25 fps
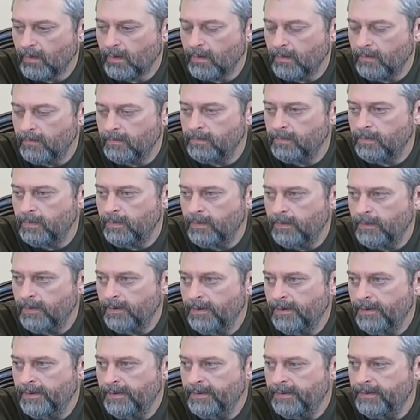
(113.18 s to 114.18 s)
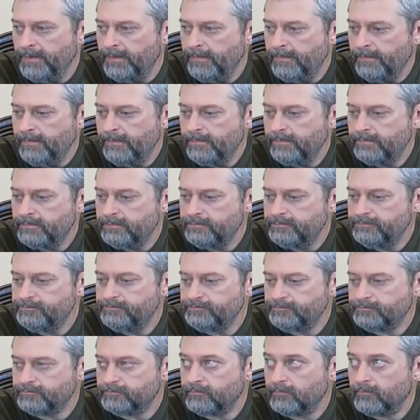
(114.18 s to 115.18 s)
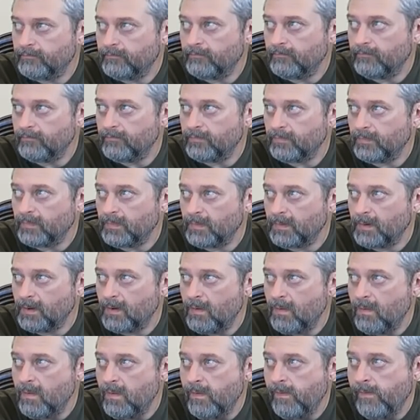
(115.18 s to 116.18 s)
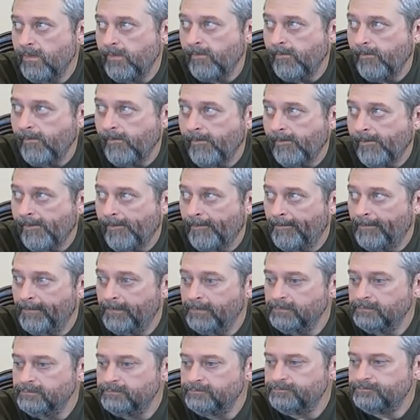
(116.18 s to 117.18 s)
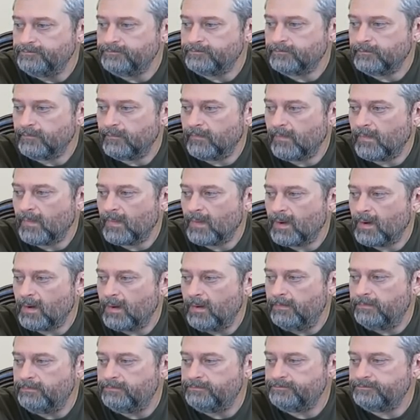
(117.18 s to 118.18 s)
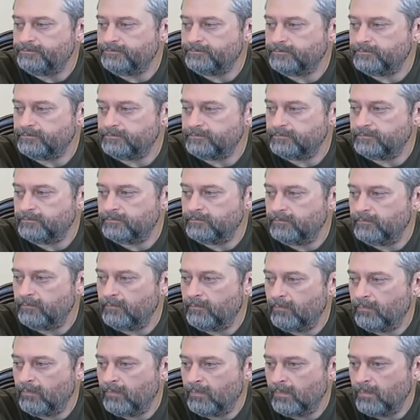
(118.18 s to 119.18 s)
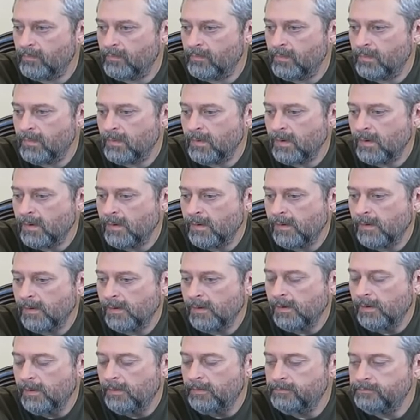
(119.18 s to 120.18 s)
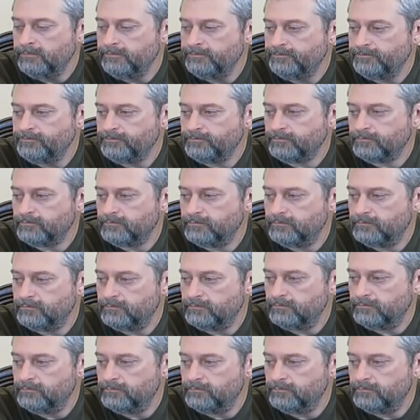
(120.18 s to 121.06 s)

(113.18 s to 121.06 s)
The person shown says nothing.